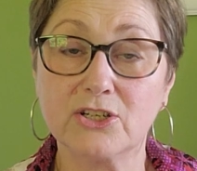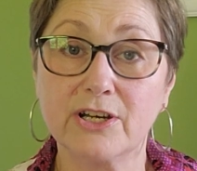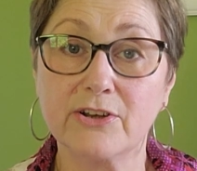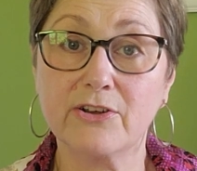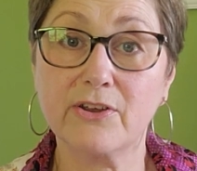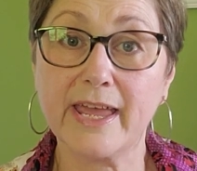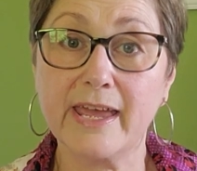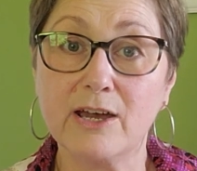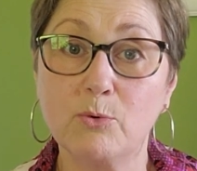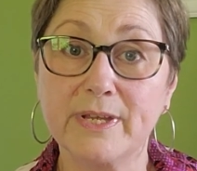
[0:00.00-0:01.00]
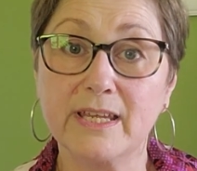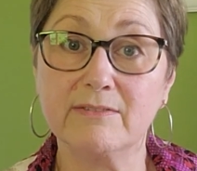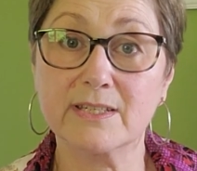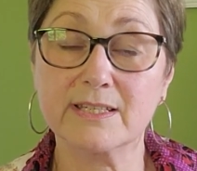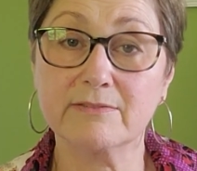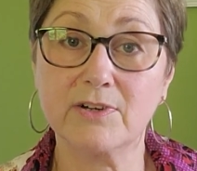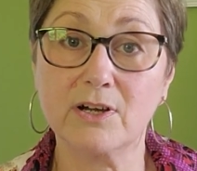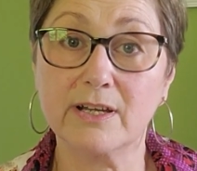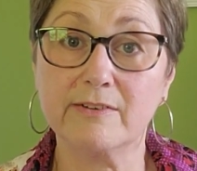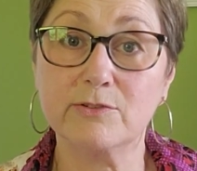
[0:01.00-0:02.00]
I don't know how we ever
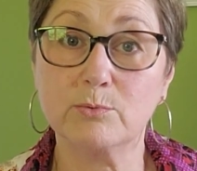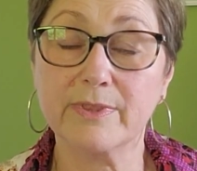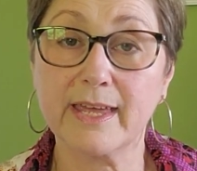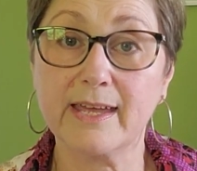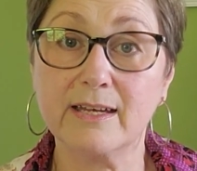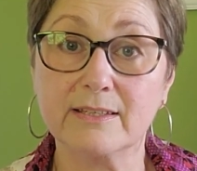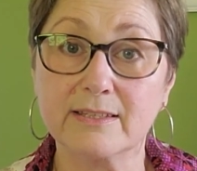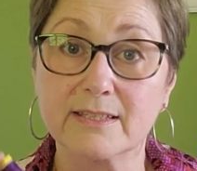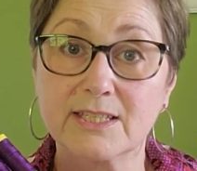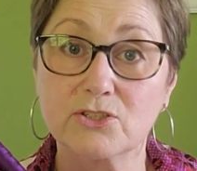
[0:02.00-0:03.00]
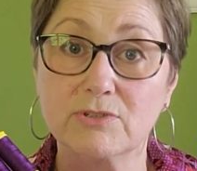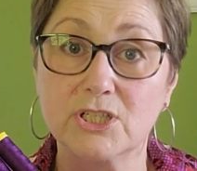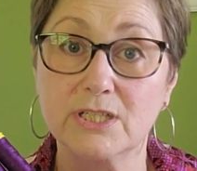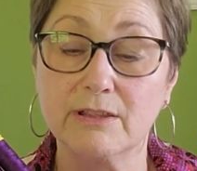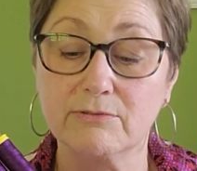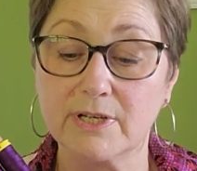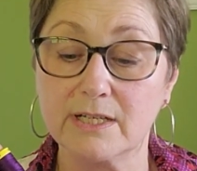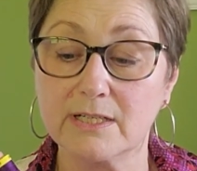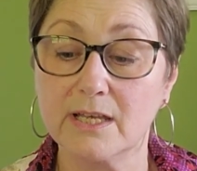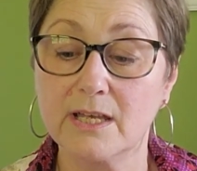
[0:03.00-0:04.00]
survived without this stretchy
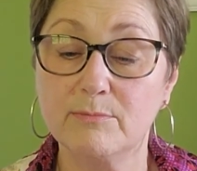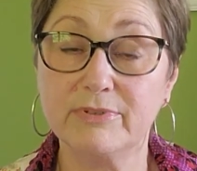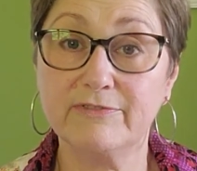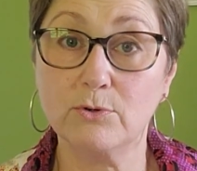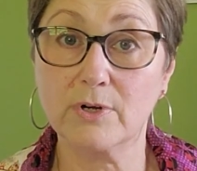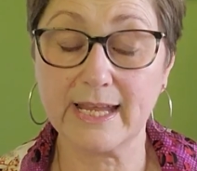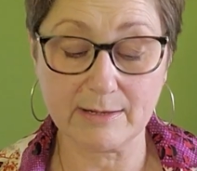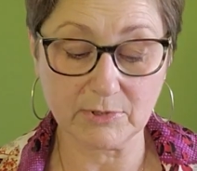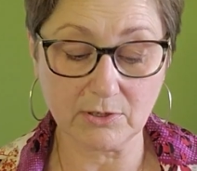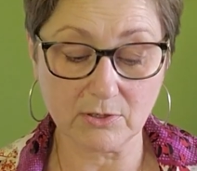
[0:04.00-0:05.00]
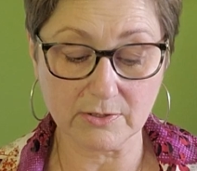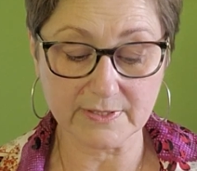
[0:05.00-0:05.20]
thread before it came along.